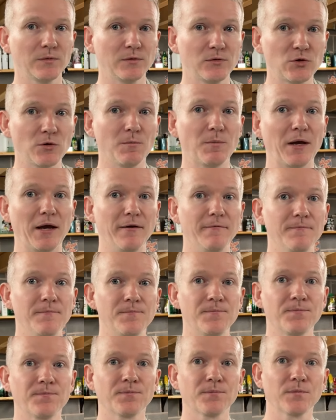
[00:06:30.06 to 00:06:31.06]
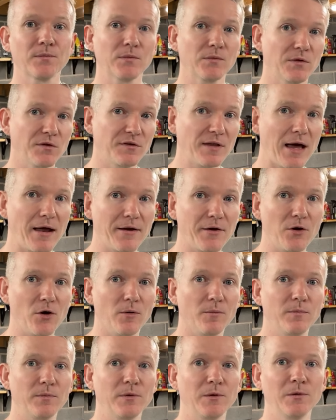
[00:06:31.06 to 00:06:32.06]
jump in, start it
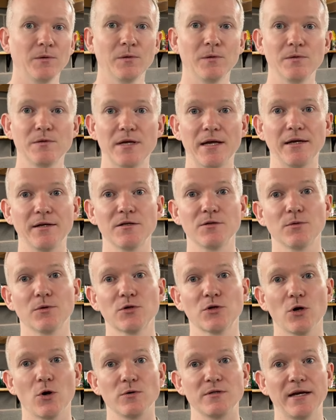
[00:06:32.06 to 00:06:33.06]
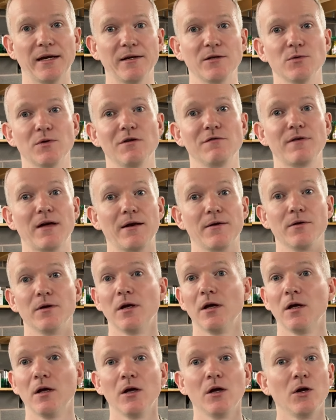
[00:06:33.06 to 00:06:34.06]
up, take it to a show, take it to an event,
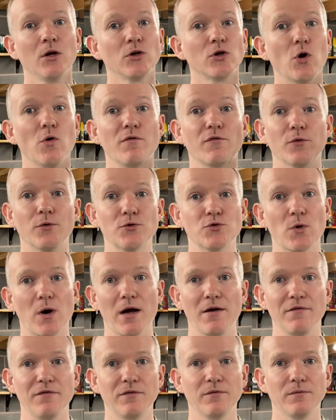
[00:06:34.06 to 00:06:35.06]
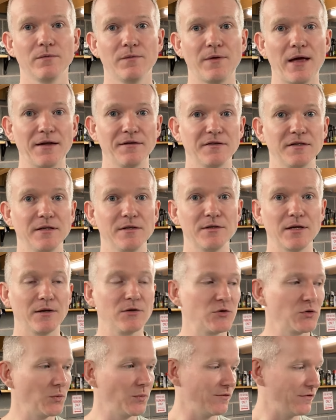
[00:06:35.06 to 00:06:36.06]
go for a drive. That's the
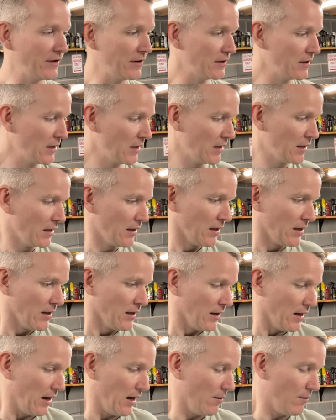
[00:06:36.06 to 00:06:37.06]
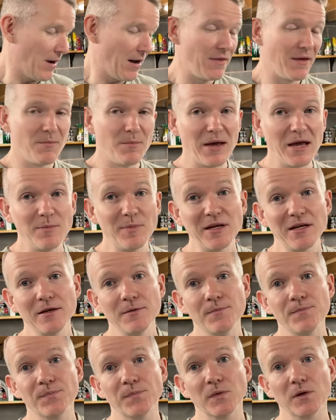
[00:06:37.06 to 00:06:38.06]
intention with it. And then maybe
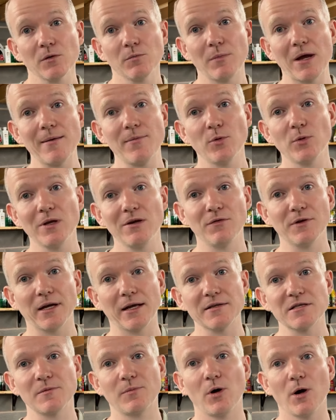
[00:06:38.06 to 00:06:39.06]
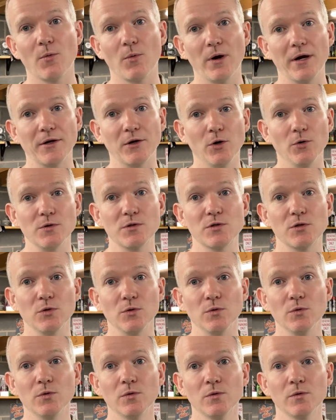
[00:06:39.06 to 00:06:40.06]
we'll even get to the point where it goes
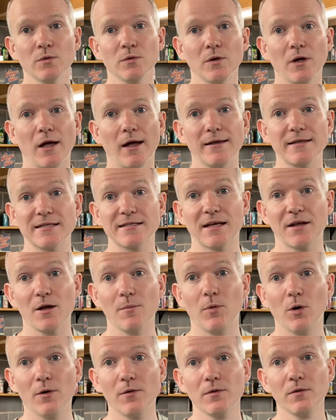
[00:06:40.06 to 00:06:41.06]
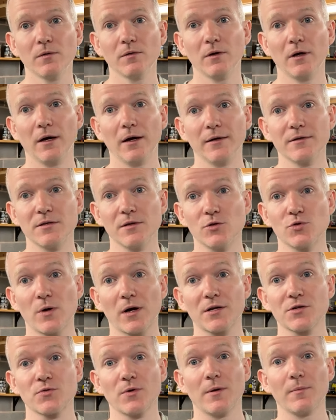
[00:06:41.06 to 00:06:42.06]
to Santa Pod, to the
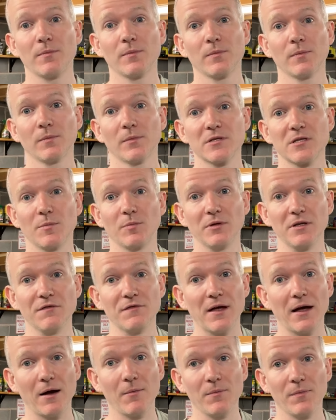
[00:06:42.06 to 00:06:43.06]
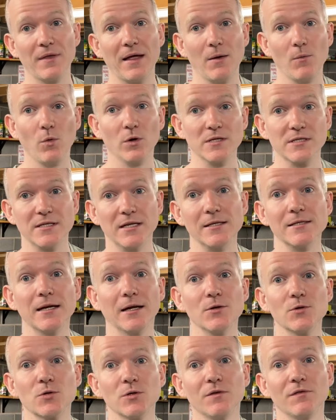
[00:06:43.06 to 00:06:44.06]
drag strip, because I believe that was the
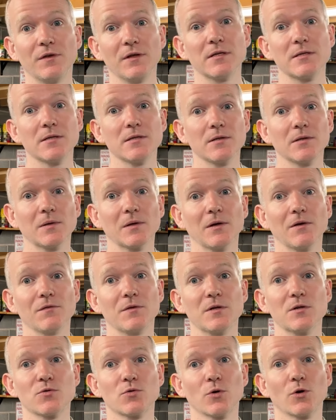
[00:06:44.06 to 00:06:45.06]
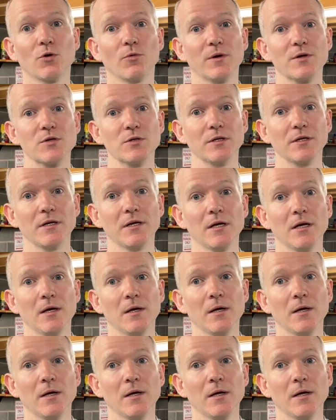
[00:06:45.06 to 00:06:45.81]
intention of this truck originally.